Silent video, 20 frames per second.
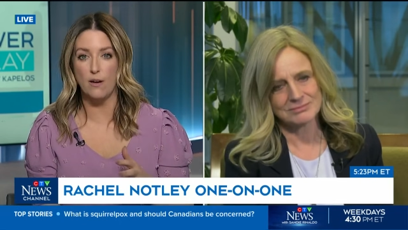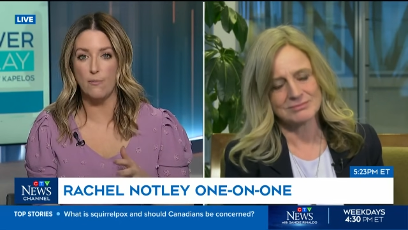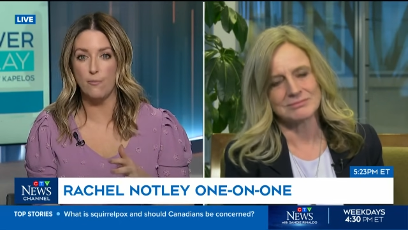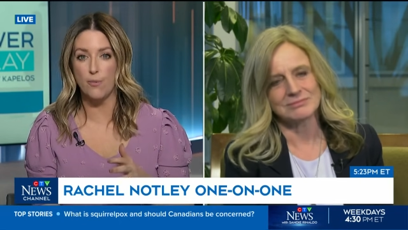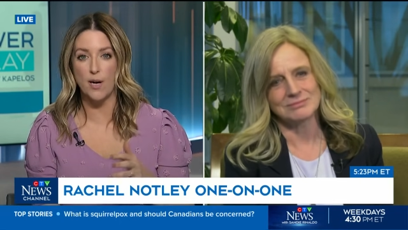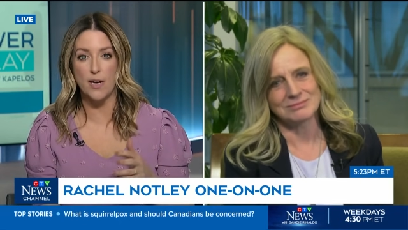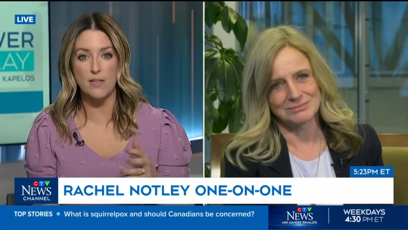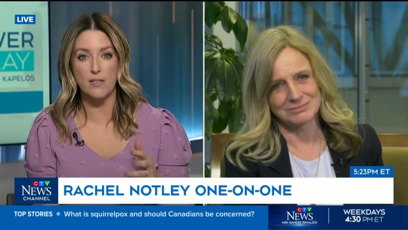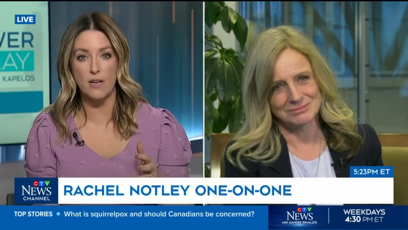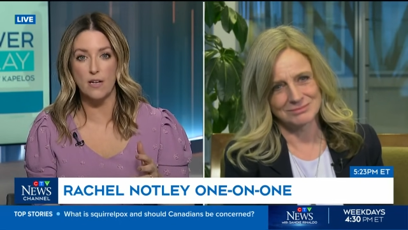
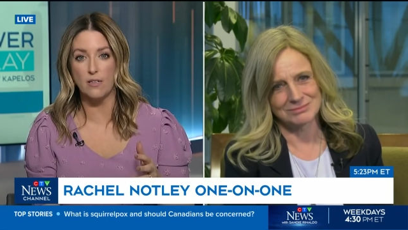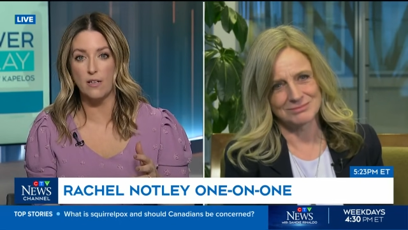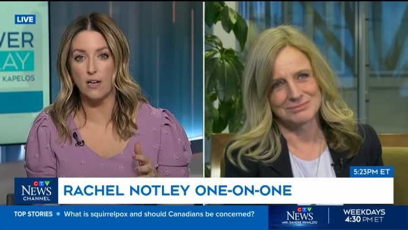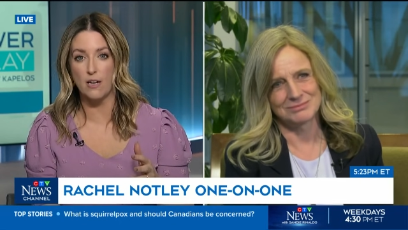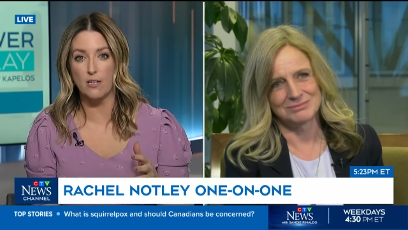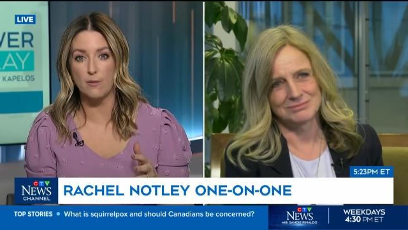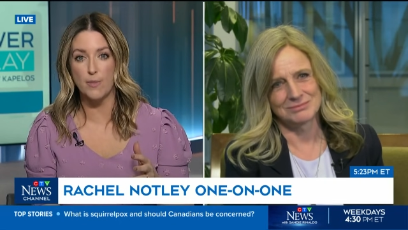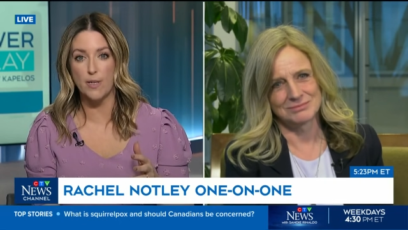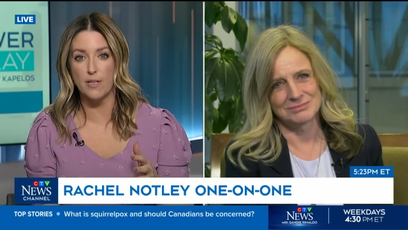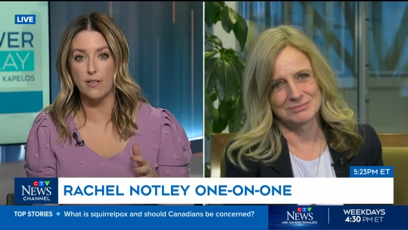Speaker 1: price on
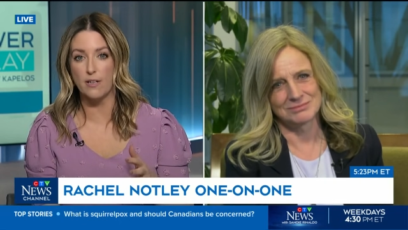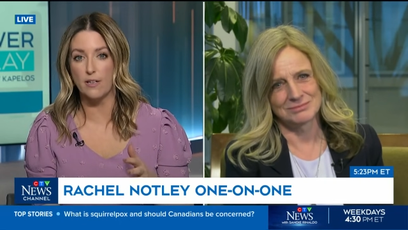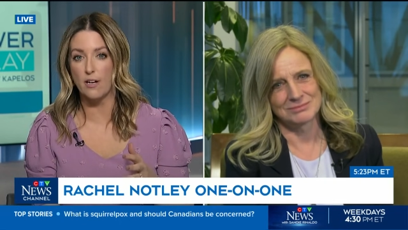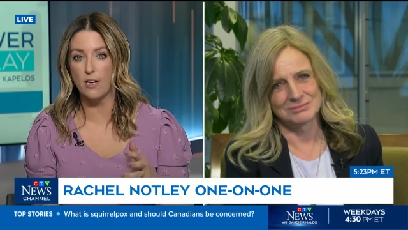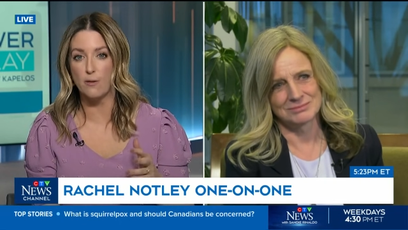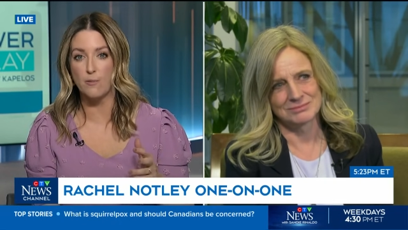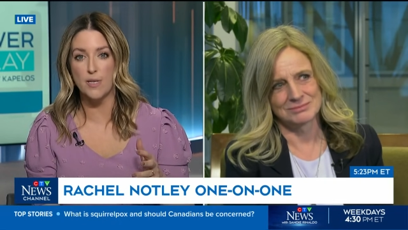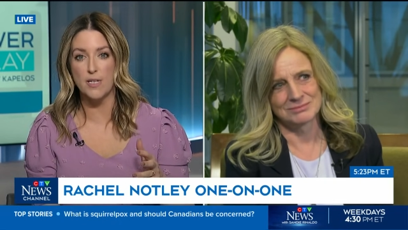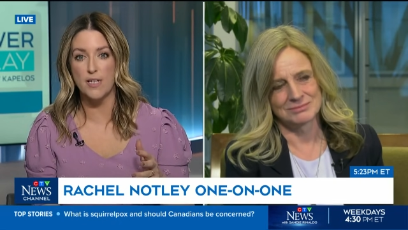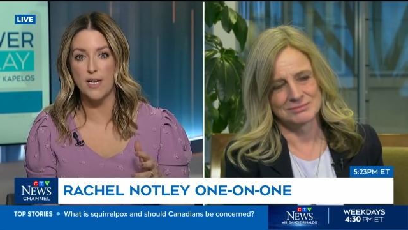carbon, a
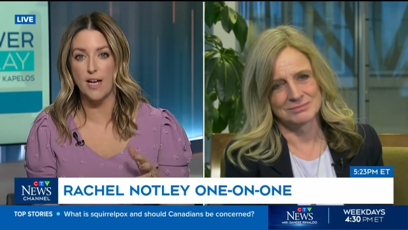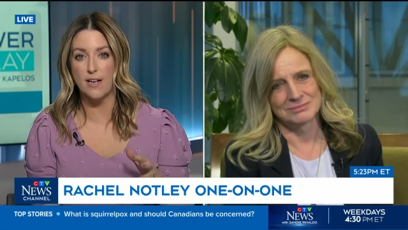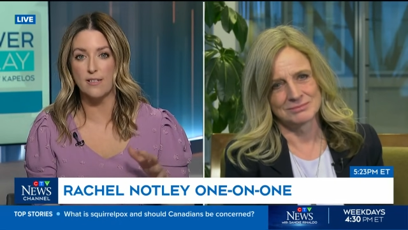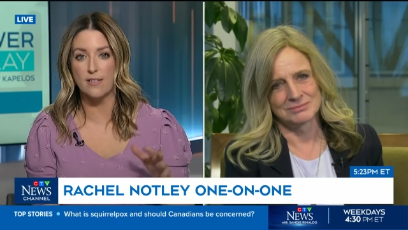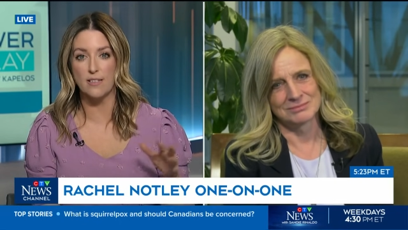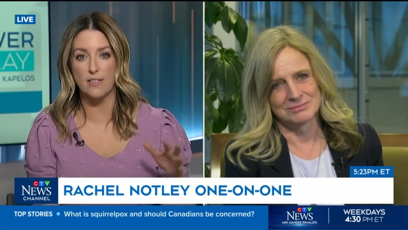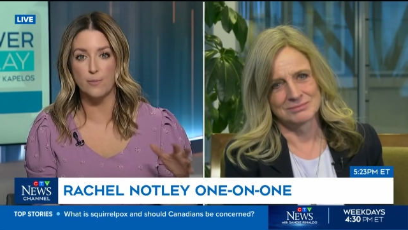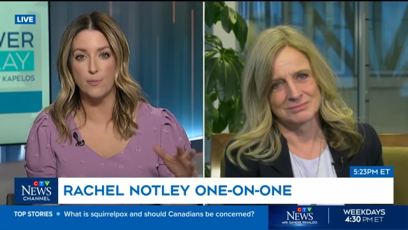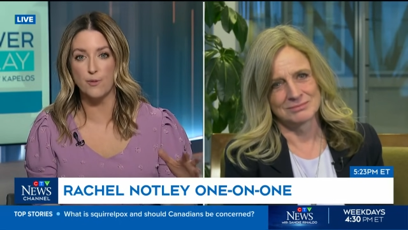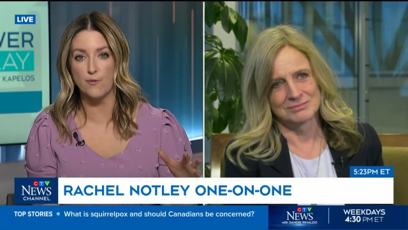carbon tax
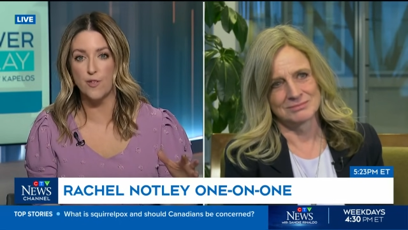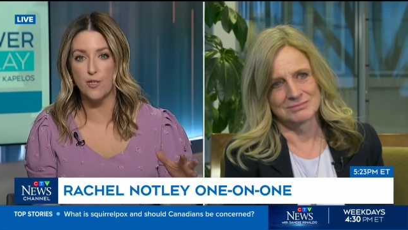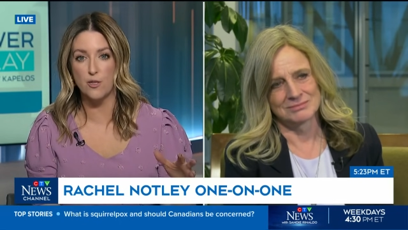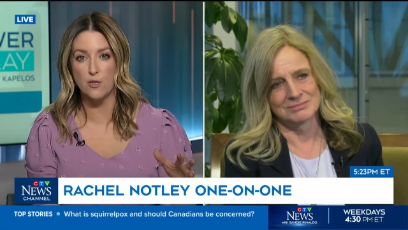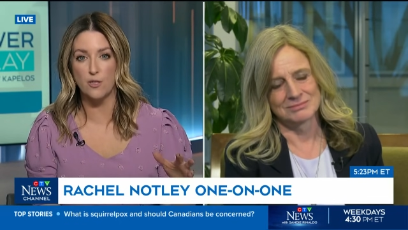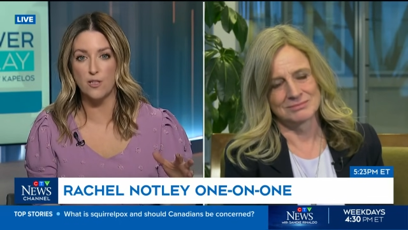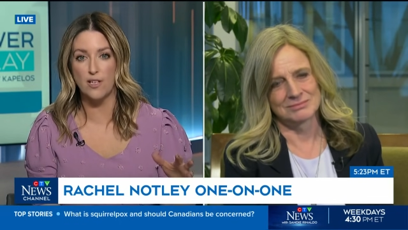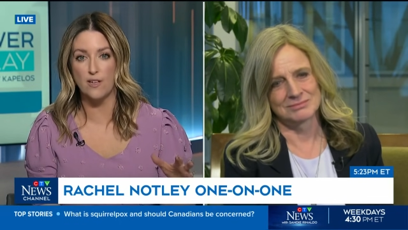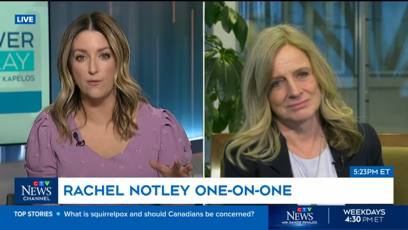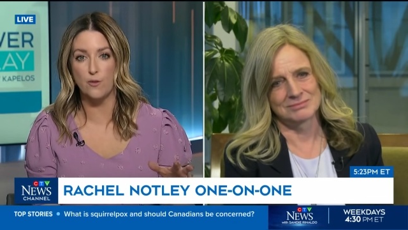at the
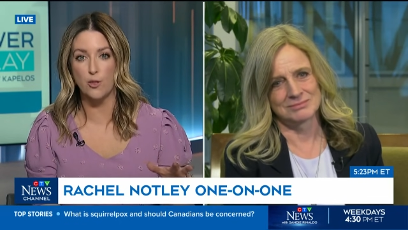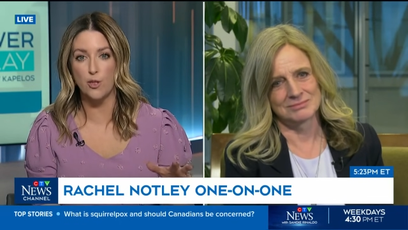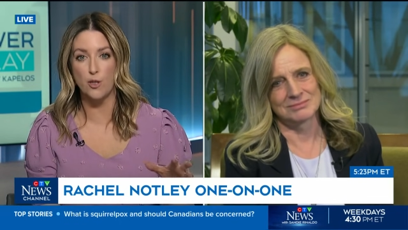provincial level.